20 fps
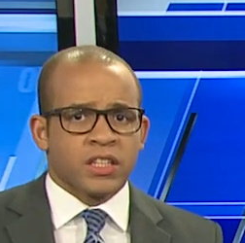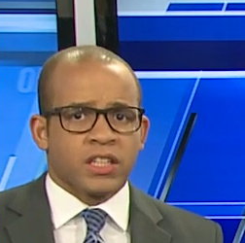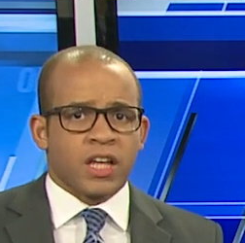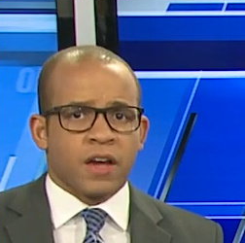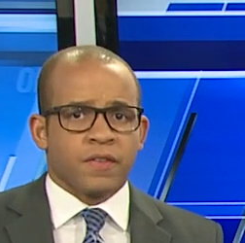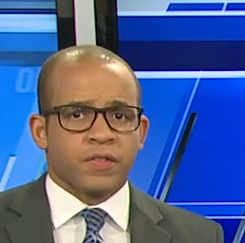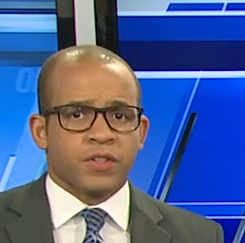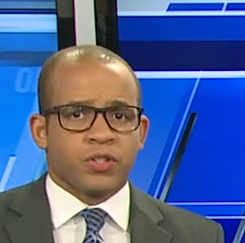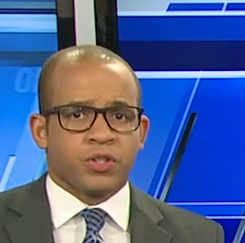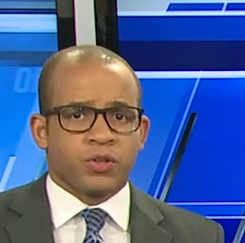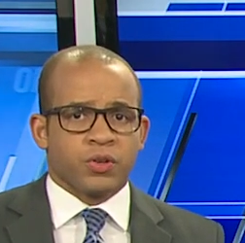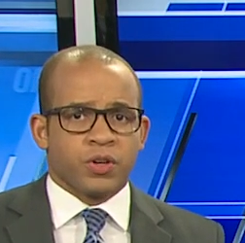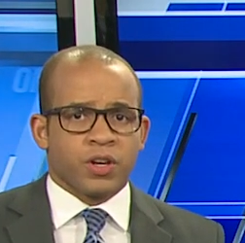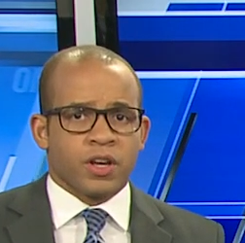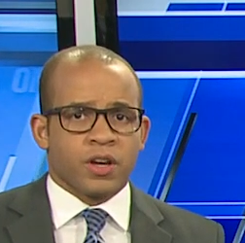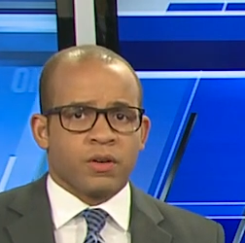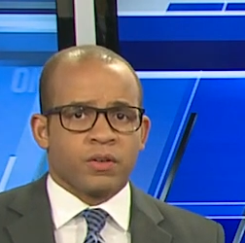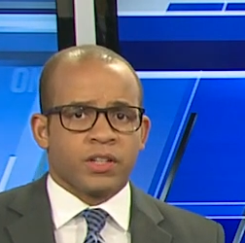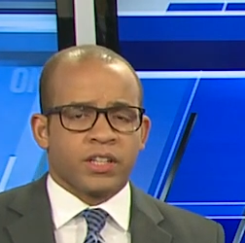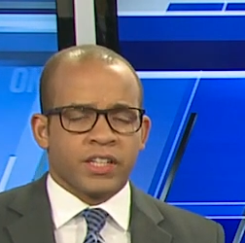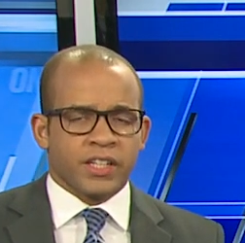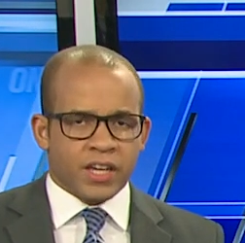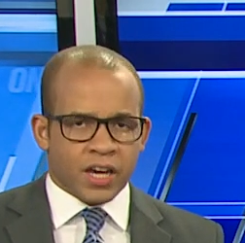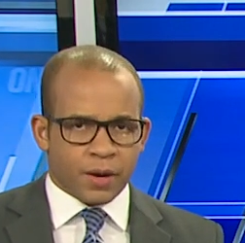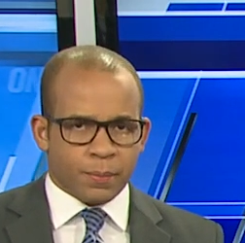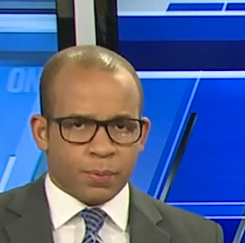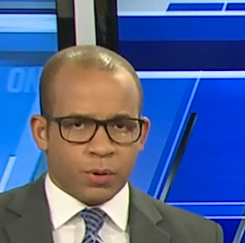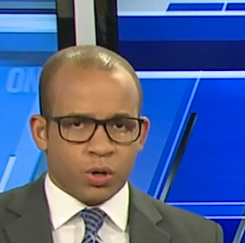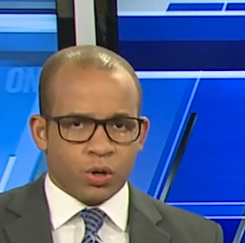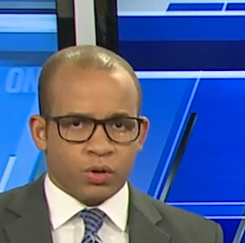Live in studio,
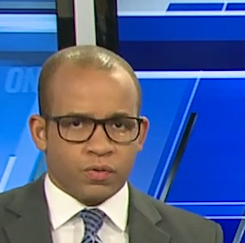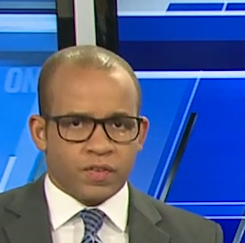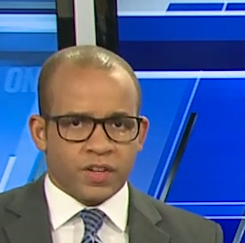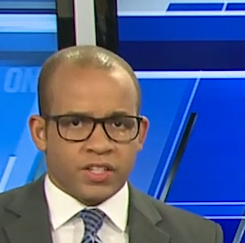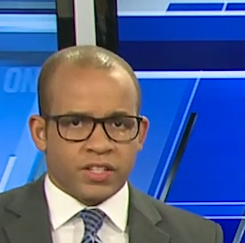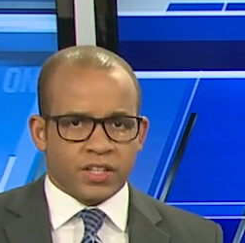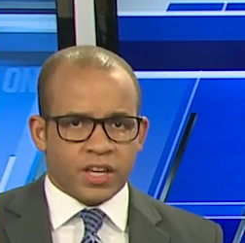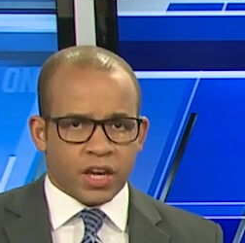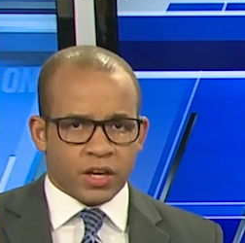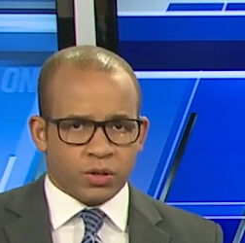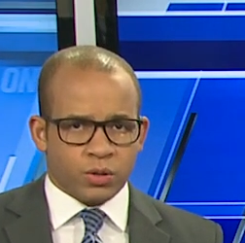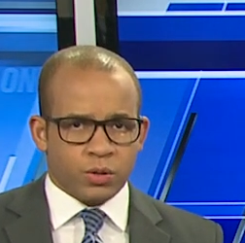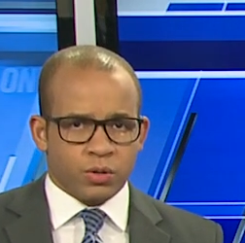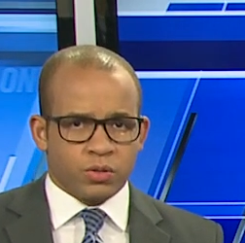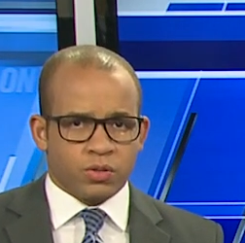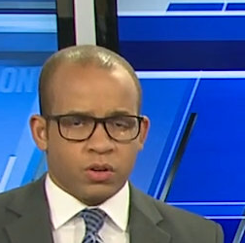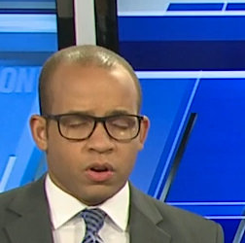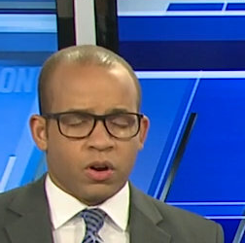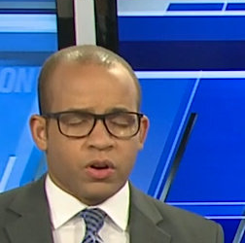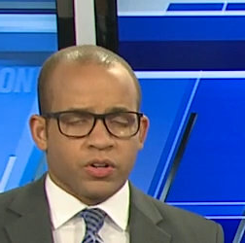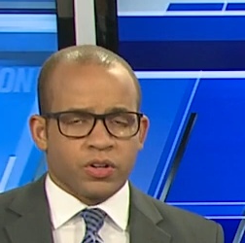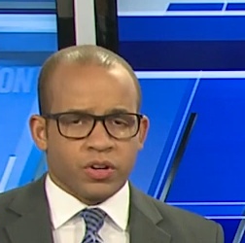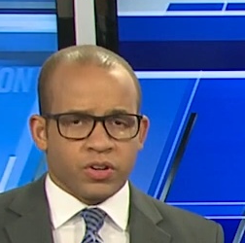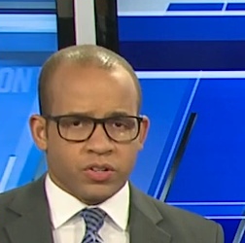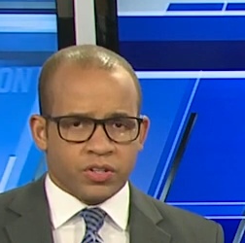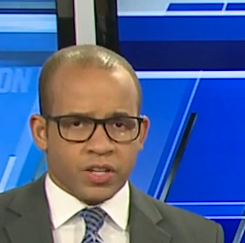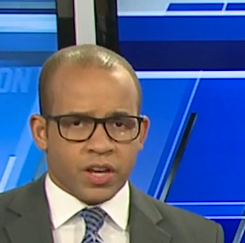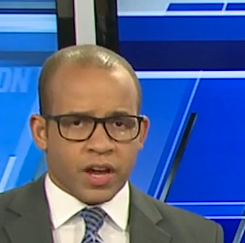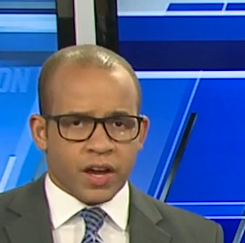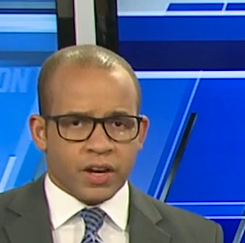Leon Purvis, KAKE News on your
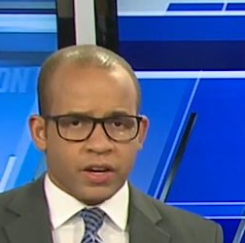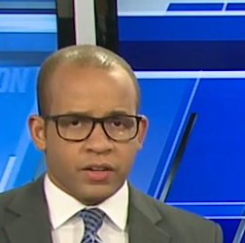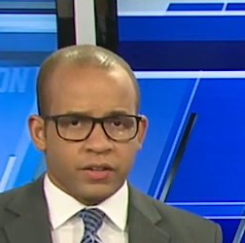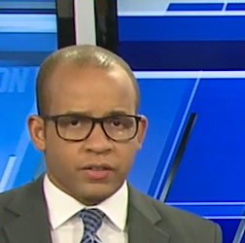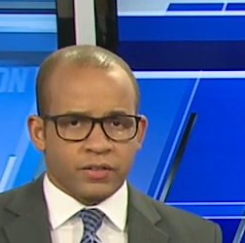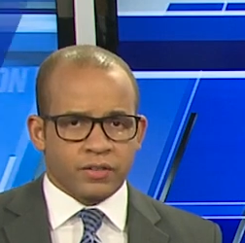side.